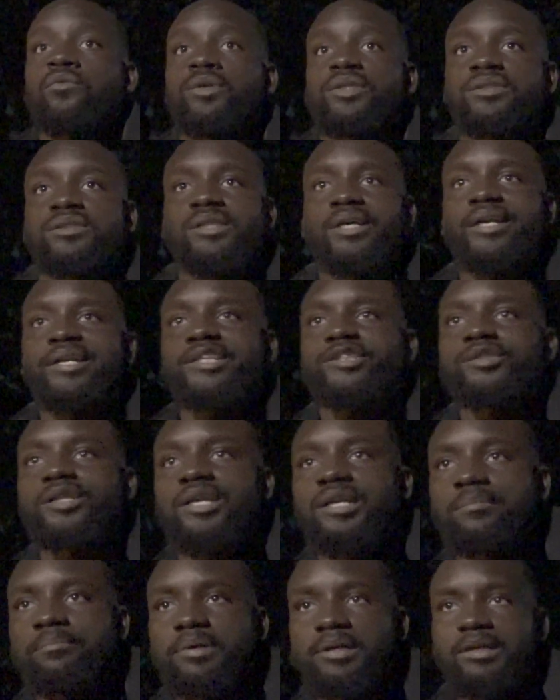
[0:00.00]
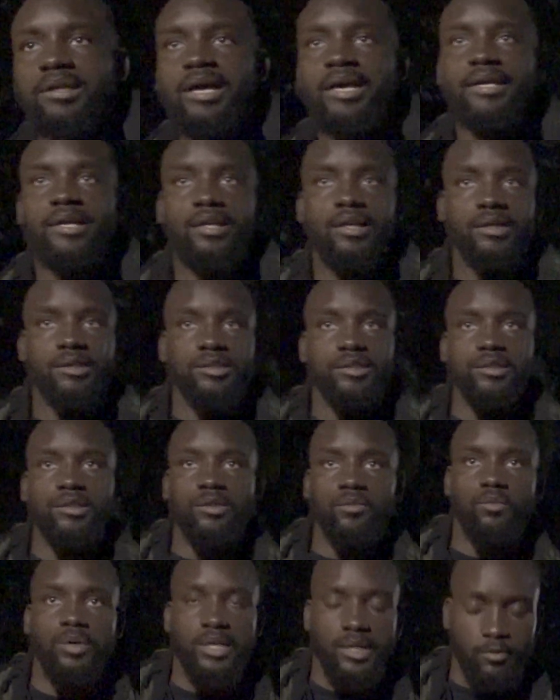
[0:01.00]
We steady trying to be likened unto
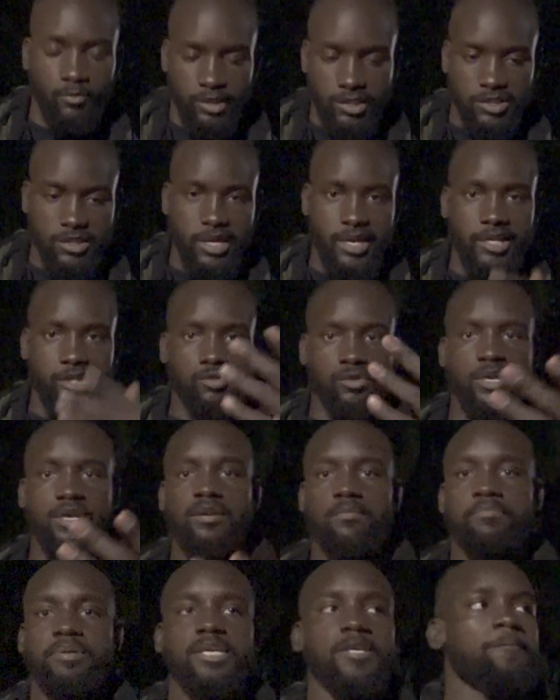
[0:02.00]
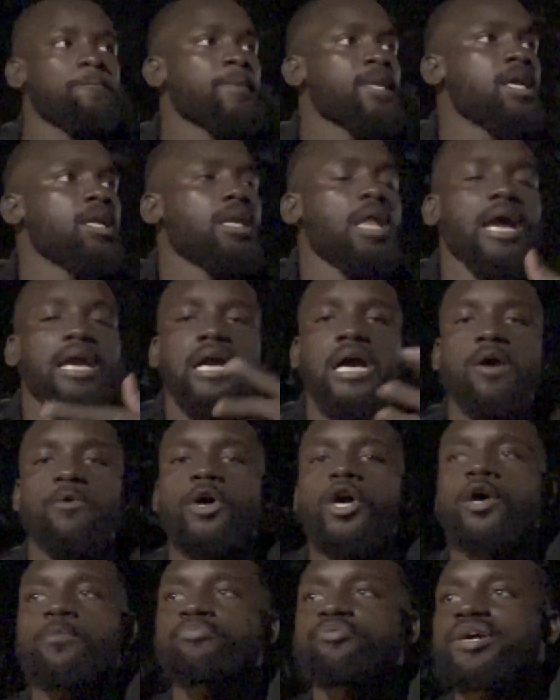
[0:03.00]
the wicked. We steady trying to be like
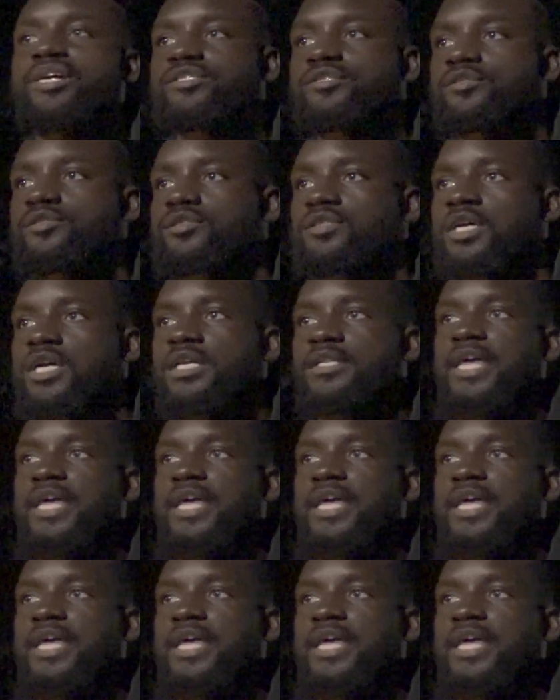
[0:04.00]
our oppressors.